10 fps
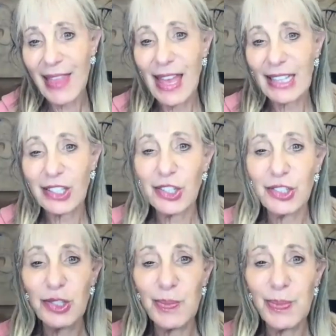And that
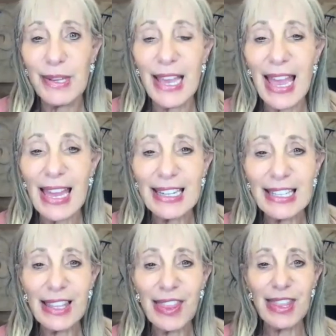couldn't be
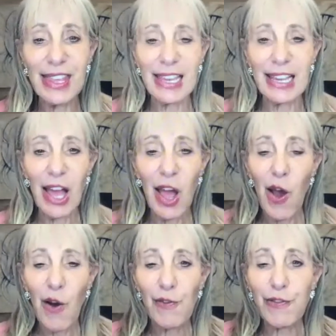anything
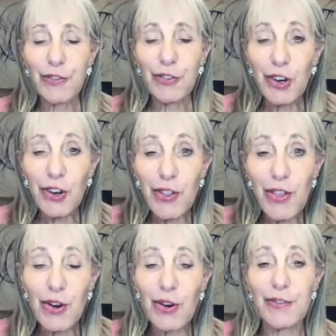
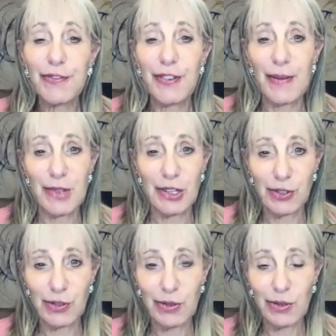further from
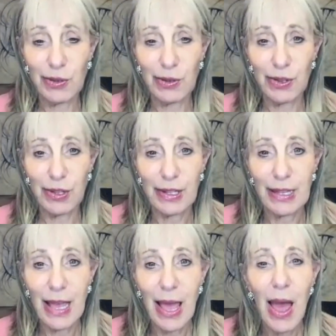the truth.
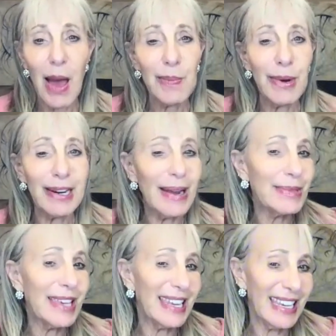But
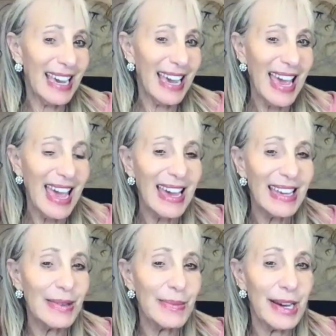I'm getting
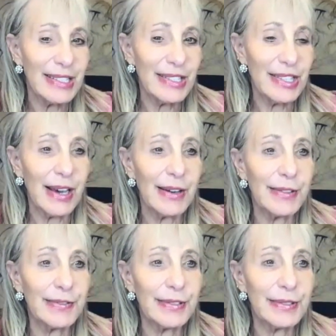ahead of
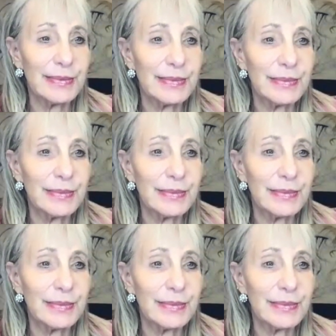myself.